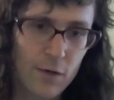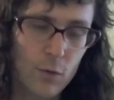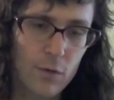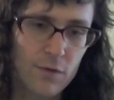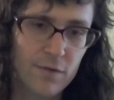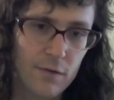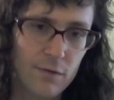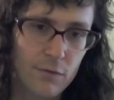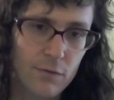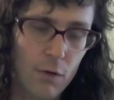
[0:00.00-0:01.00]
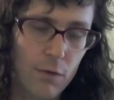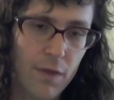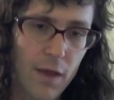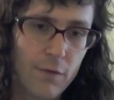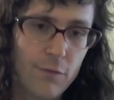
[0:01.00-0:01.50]
courses, are
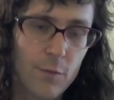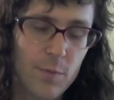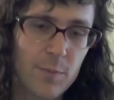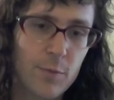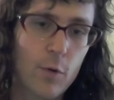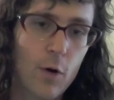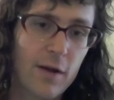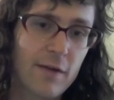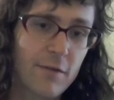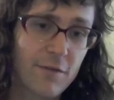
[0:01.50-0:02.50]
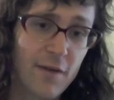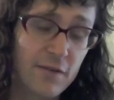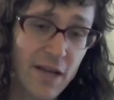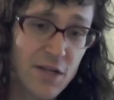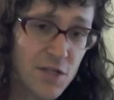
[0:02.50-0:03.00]
they for people who already have a
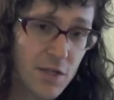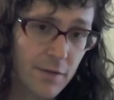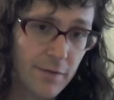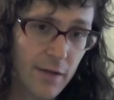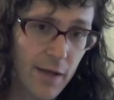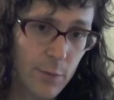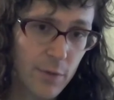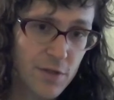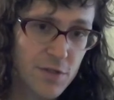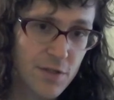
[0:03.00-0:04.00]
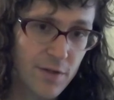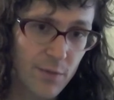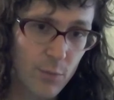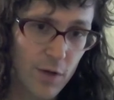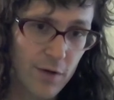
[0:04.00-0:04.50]
foundation in the language and
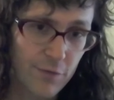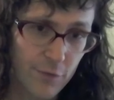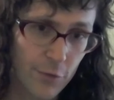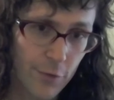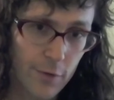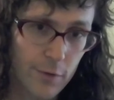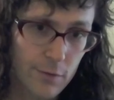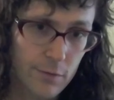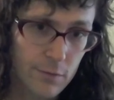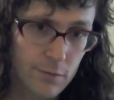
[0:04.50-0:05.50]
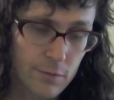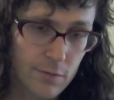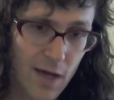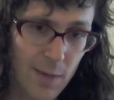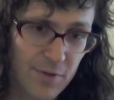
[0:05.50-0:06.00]
then want a further
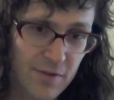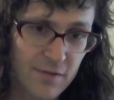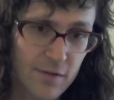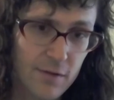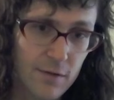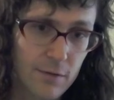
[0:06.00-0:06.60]
competency?